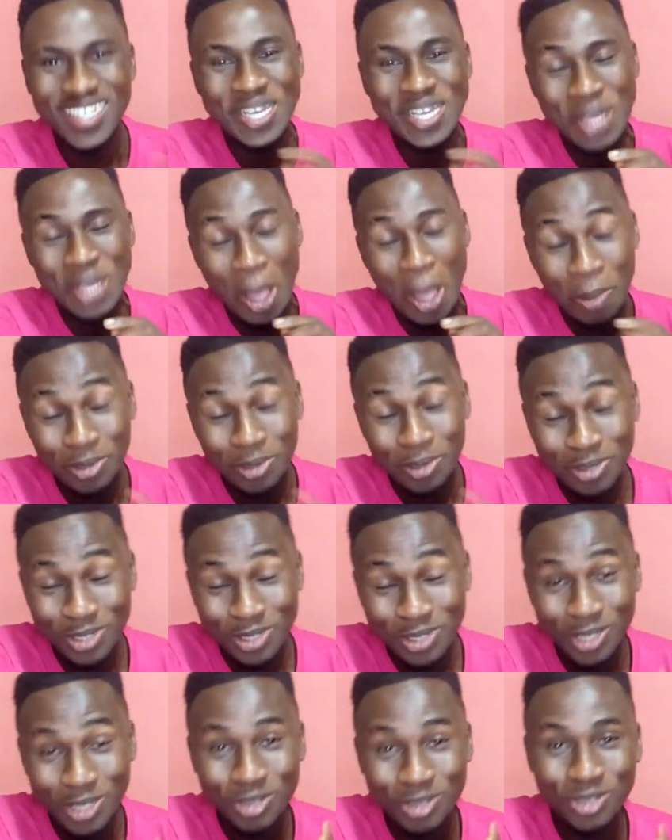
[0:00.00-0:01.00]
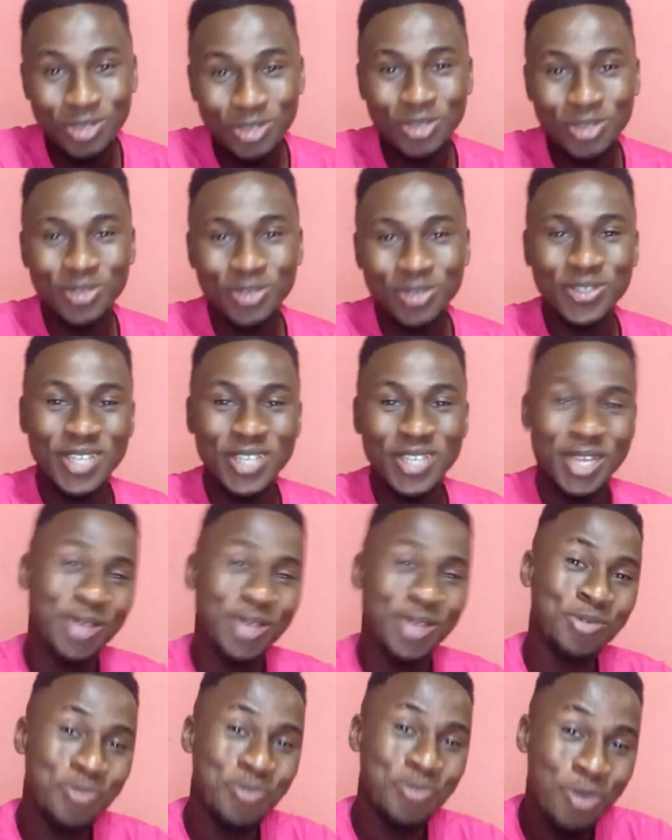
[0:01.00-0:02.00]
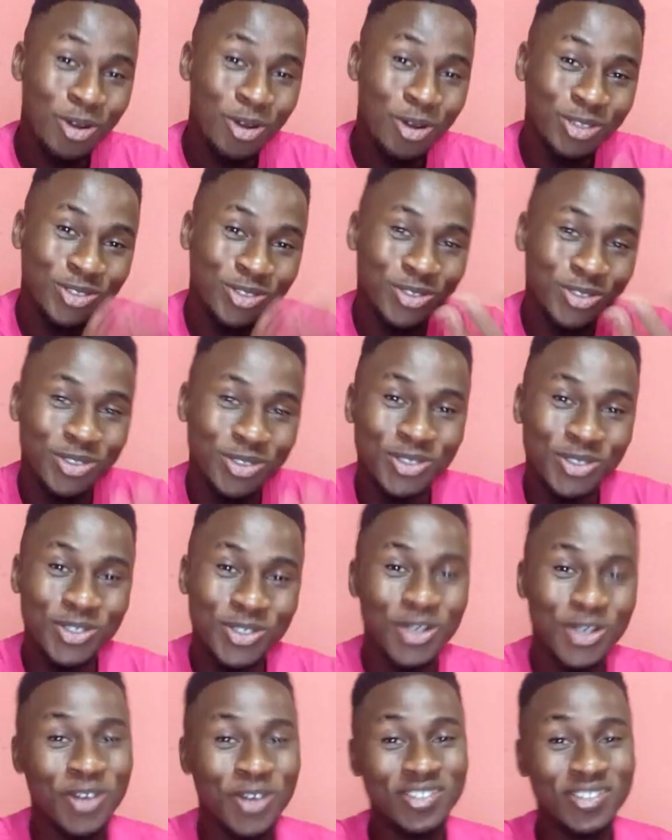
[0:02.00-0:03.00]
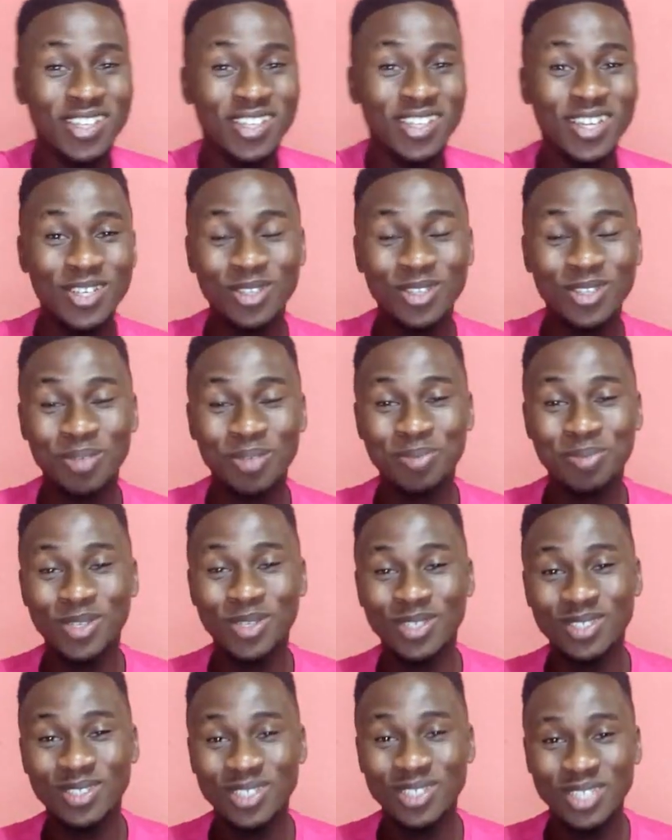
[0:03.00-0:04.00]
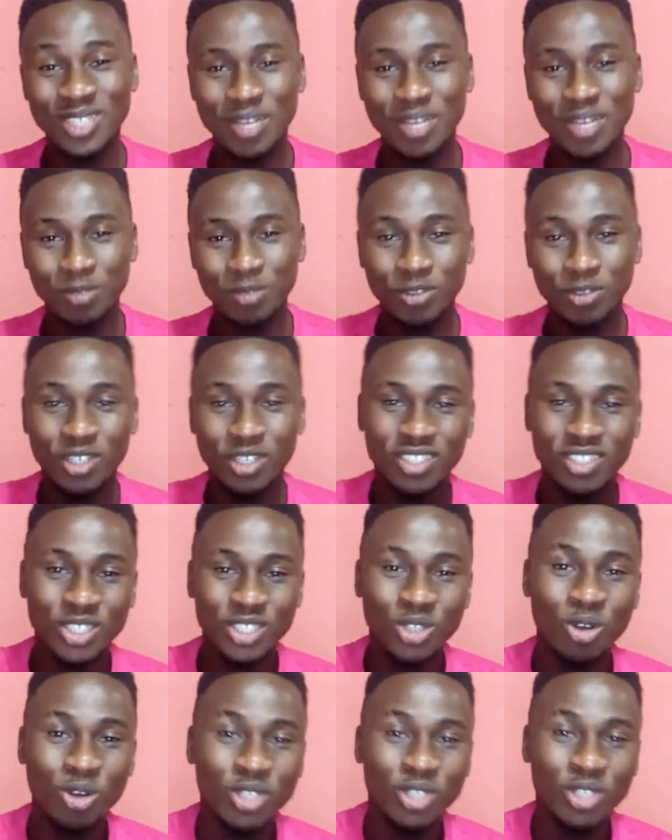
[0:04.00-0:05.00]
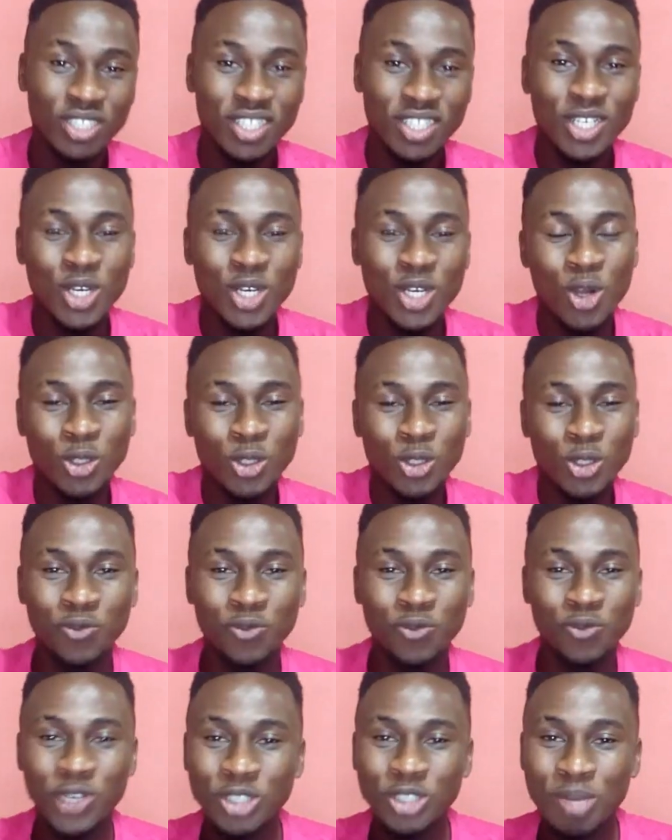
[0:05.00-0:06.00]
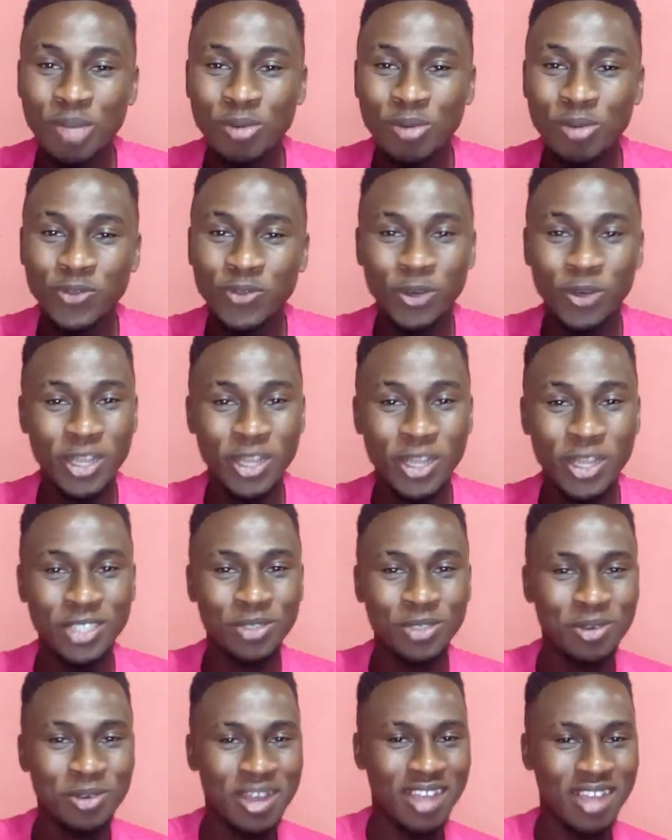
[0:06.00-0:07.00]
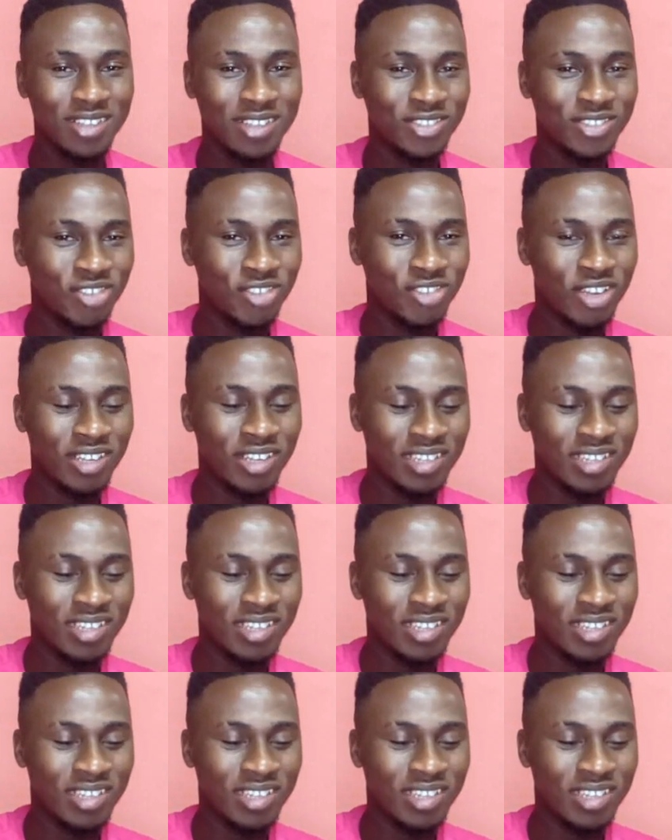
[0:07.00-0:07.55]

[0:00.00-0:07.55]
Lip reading: I'm going to take you through a walkthrough of the Linux operating system you just installed on your VirtualBox for ethical hacking training.